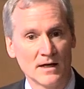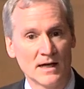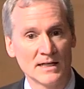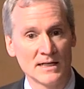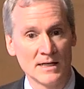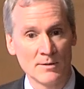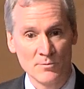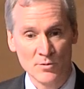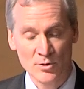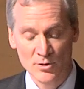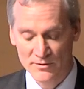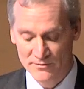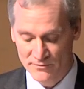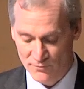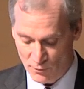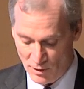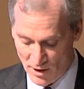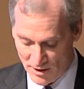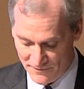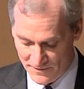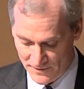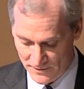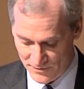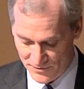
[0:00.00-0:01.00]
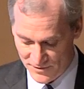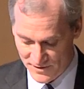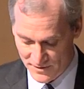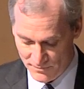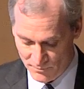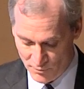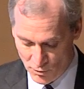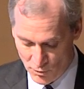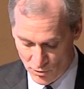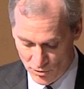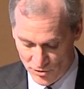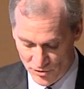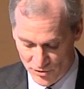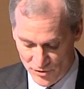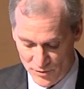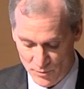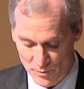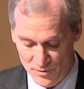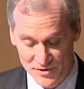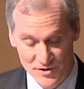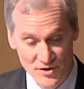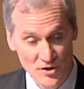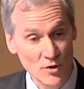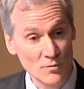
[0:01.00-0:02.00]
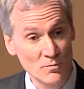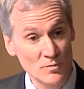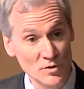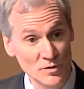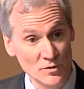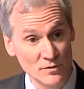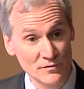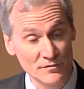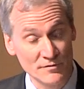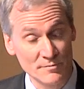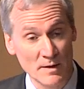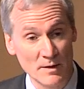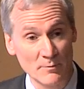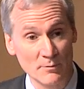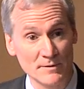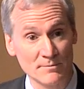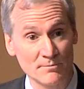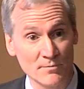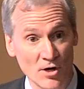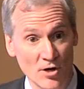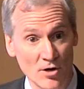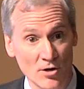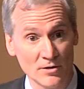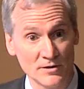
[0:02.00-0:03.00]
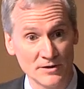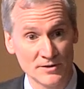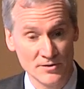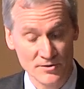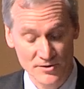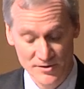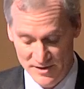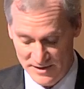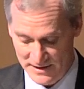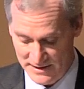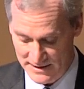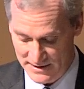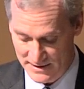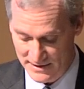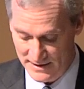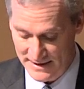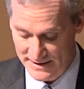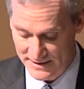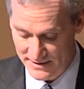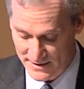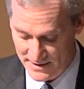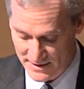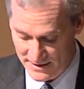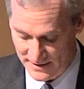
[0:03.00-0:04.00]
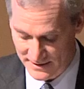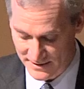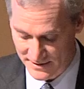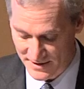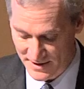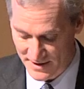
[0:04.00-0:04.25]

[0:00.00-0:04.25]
A number of Rockefeller's supporters were so moved by what Paul and Ursula had done